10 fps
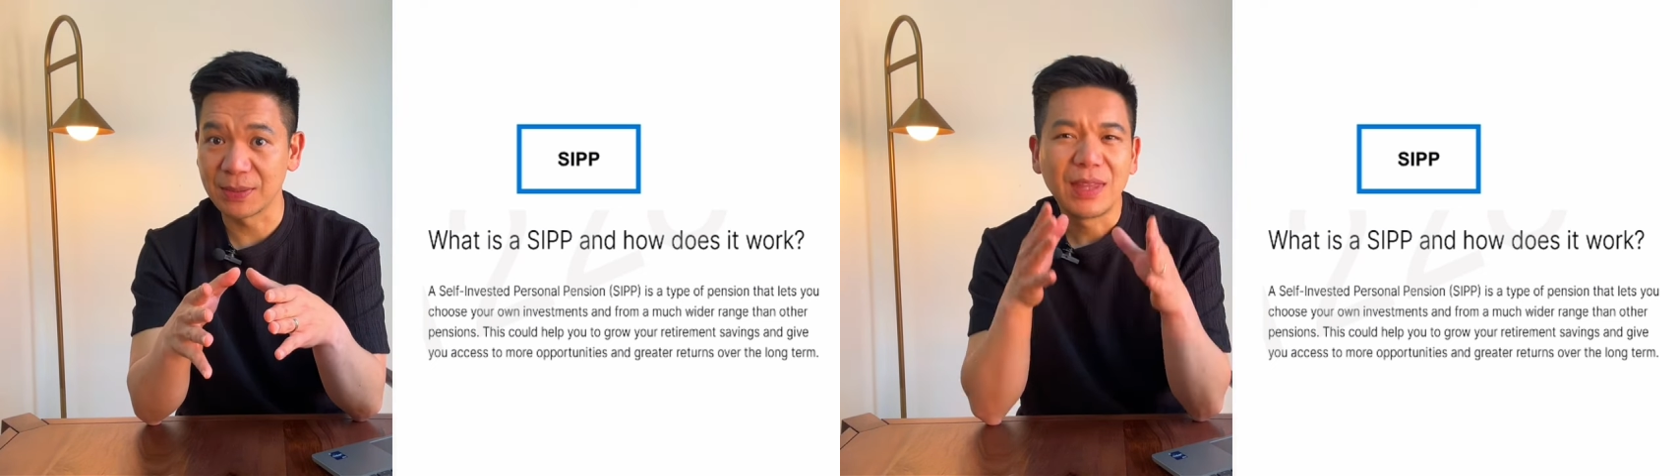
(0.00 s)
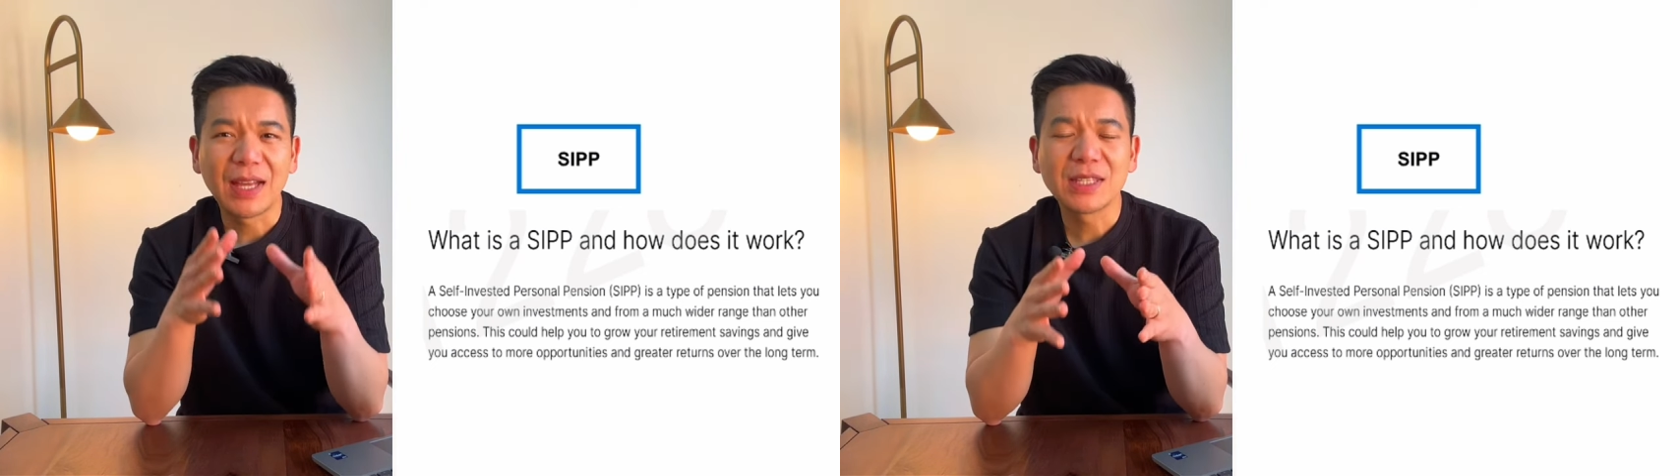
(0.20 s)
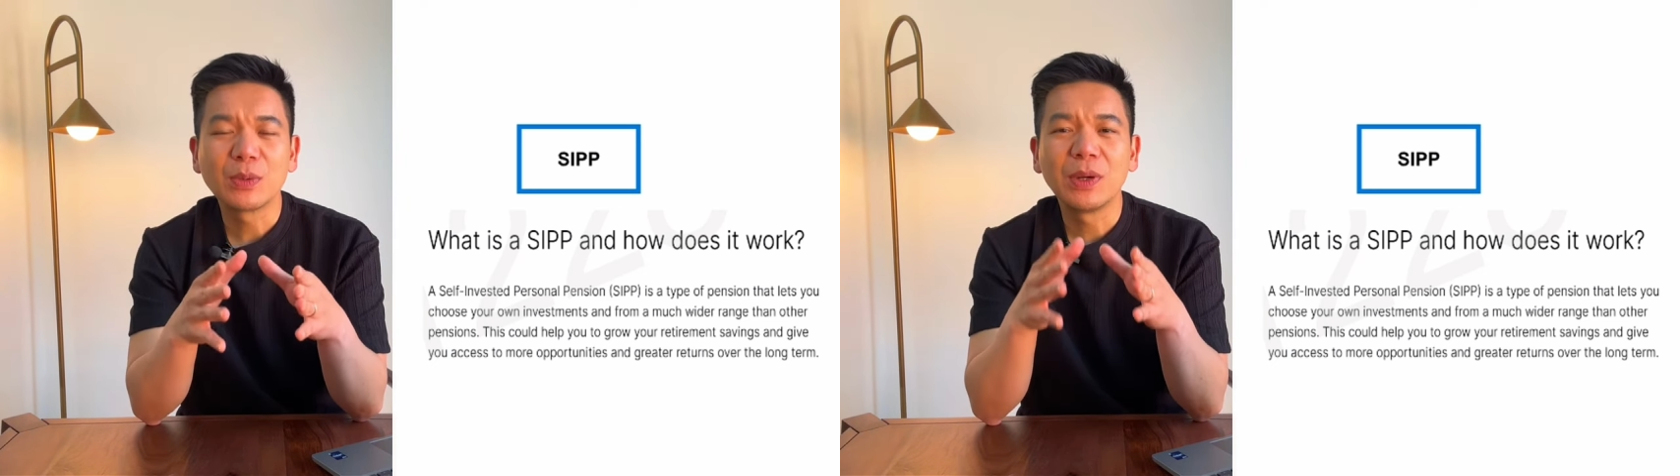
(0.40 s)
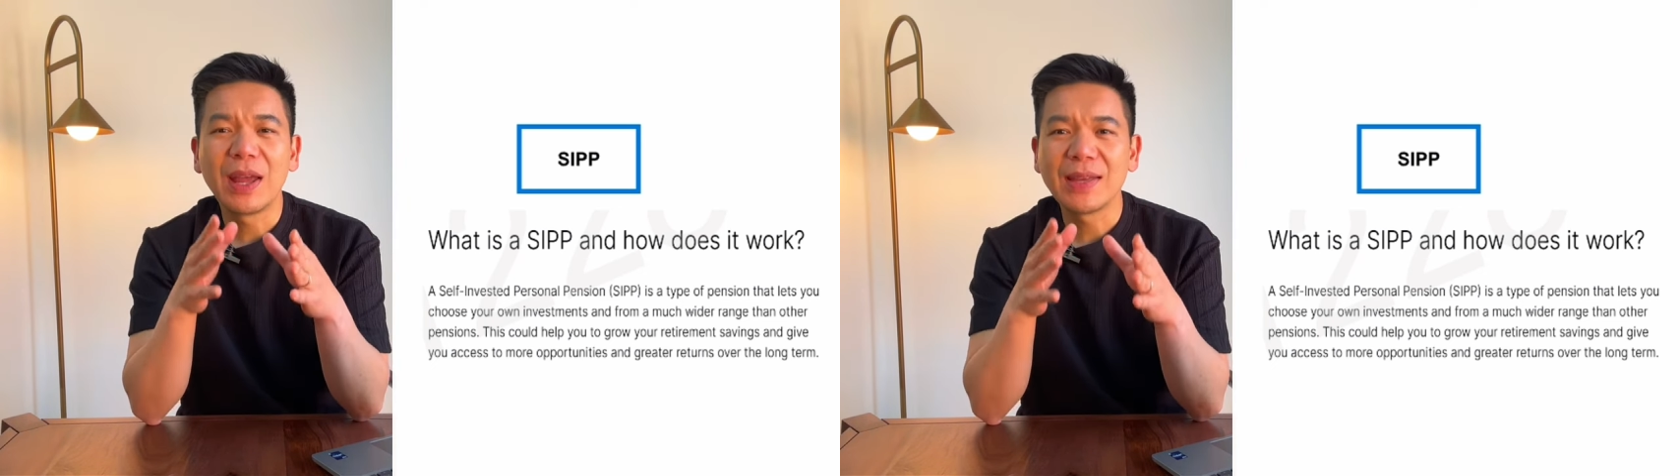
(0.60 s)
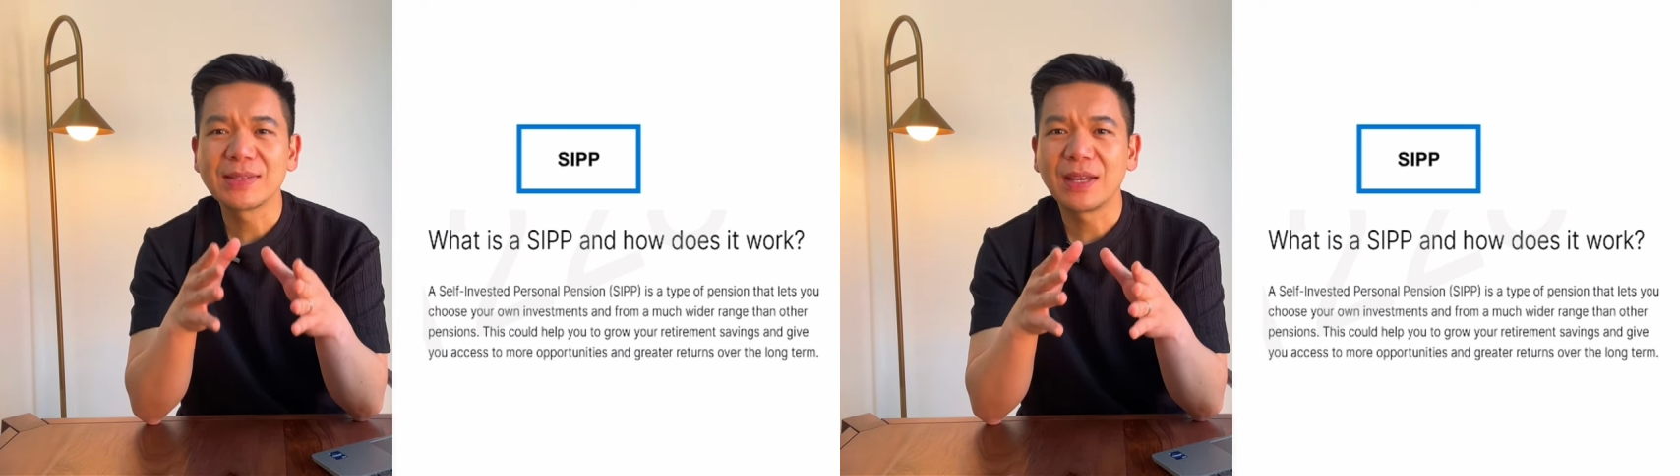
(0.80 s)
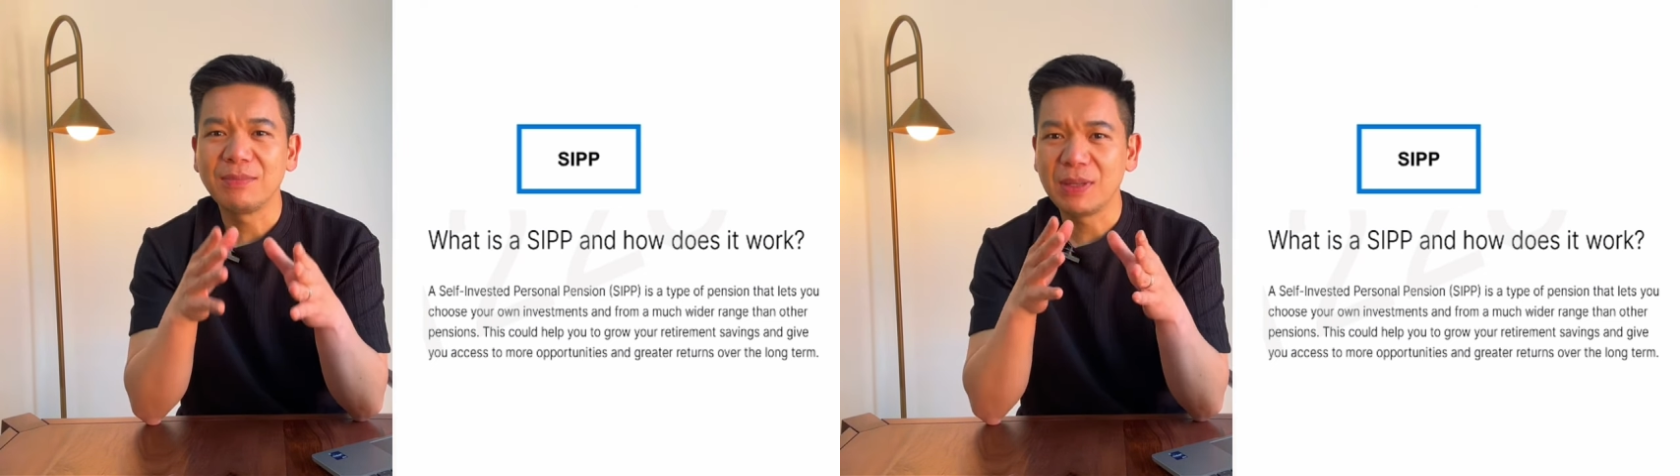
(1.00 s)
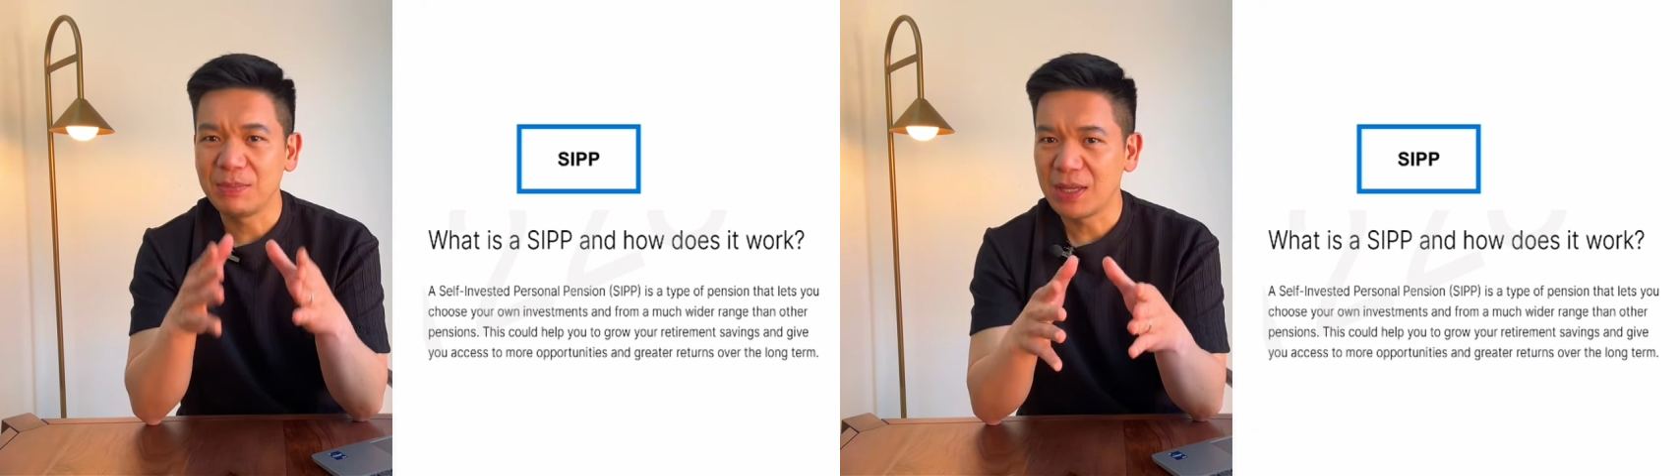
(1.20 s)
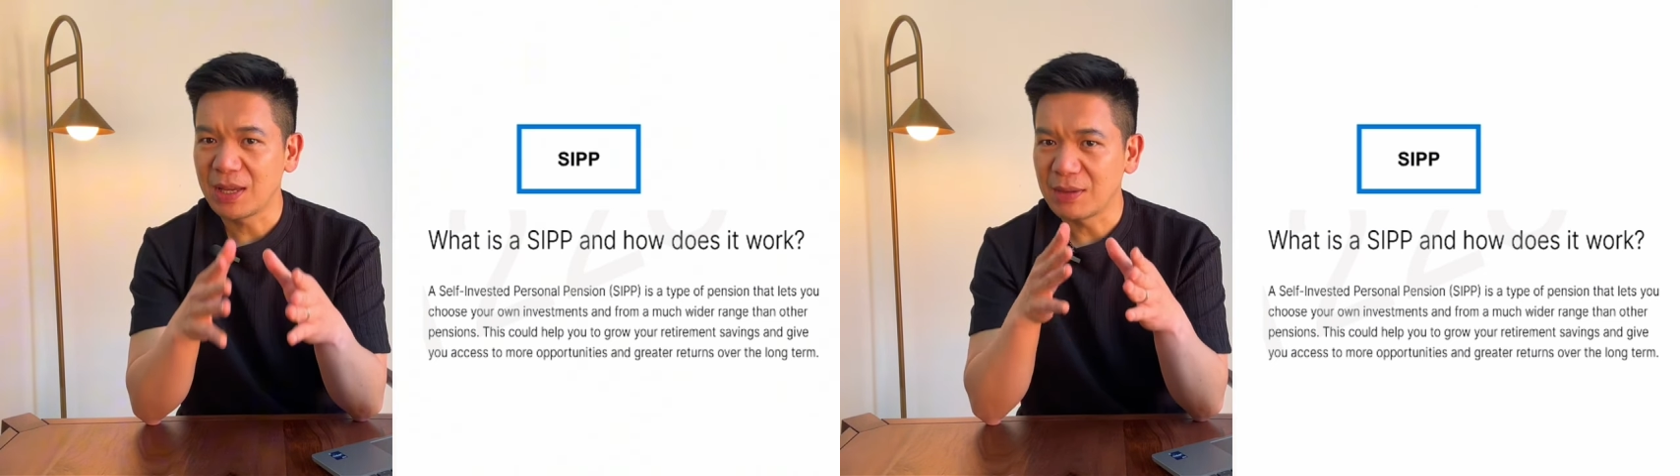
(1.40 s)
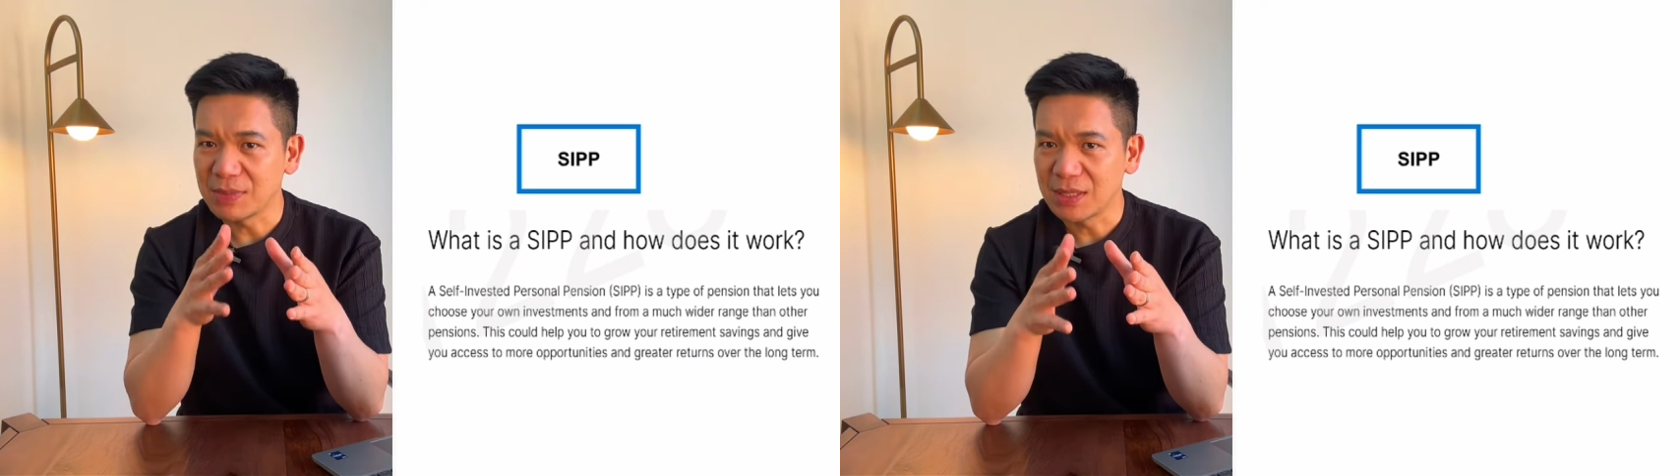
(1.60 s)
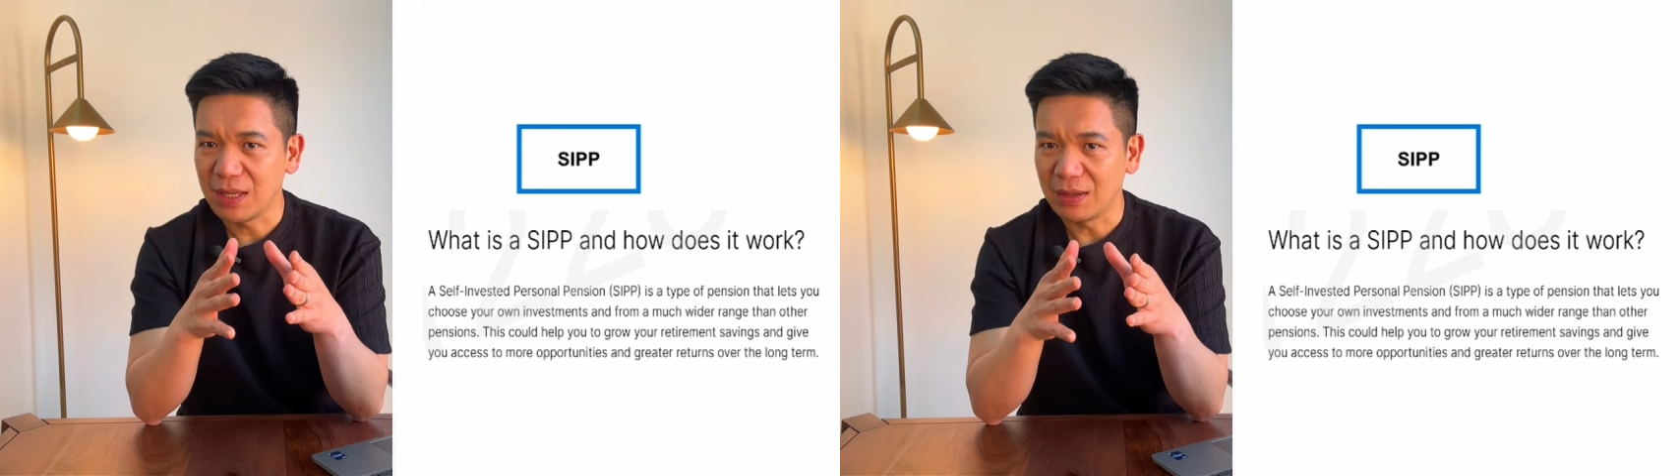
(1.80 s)
That's where SIPP
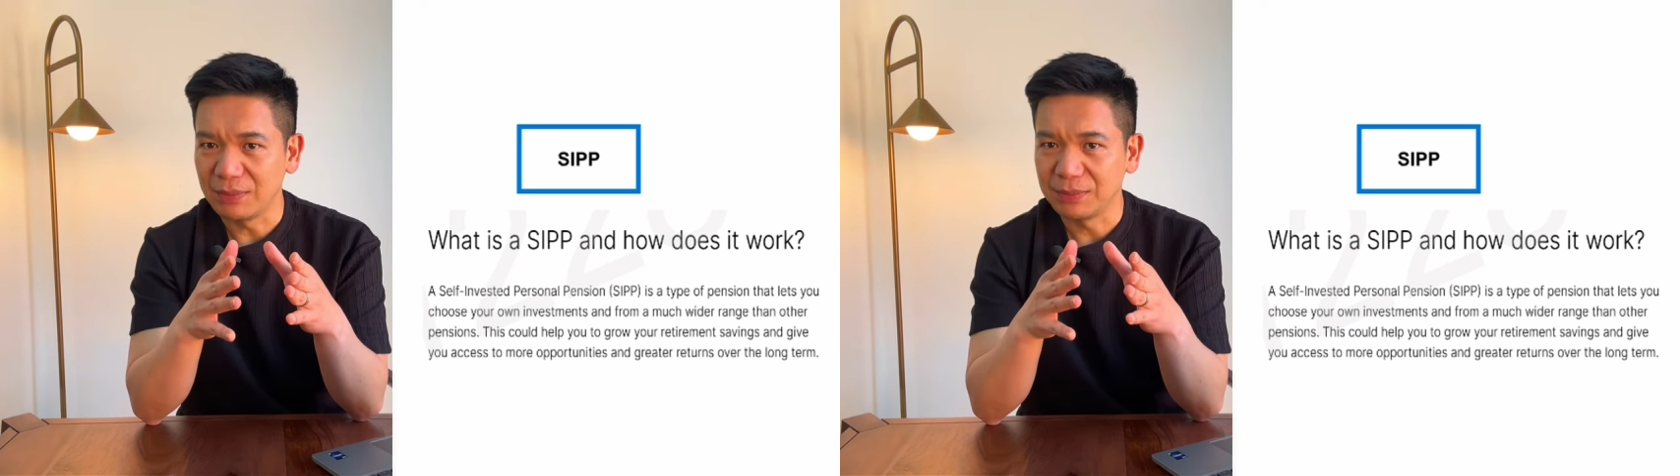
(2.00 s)
comes in.